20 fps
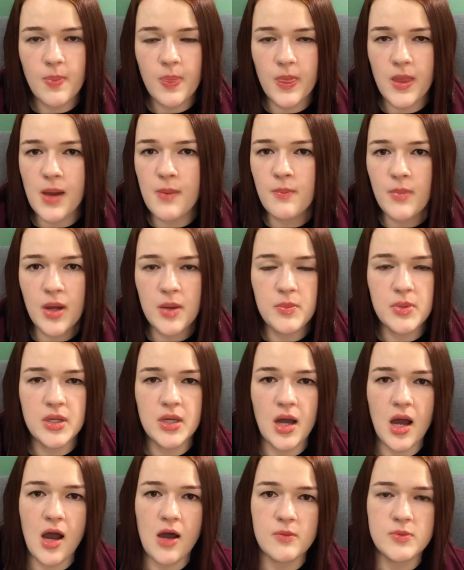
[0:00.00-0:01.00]
That might
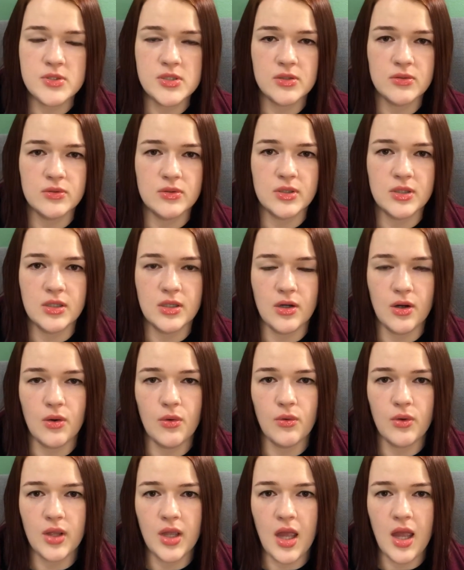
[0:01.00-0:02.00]
be absolutely
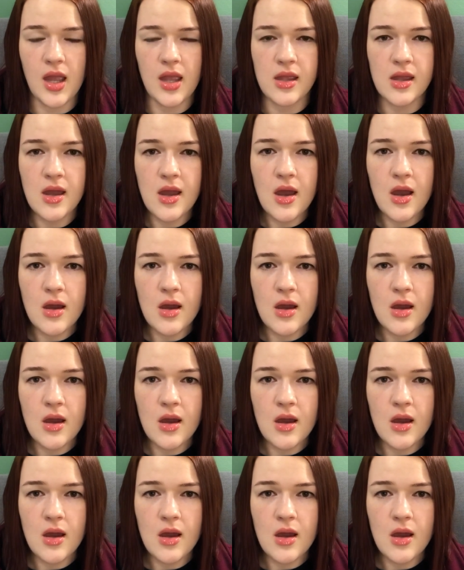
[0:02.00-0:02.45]
okay.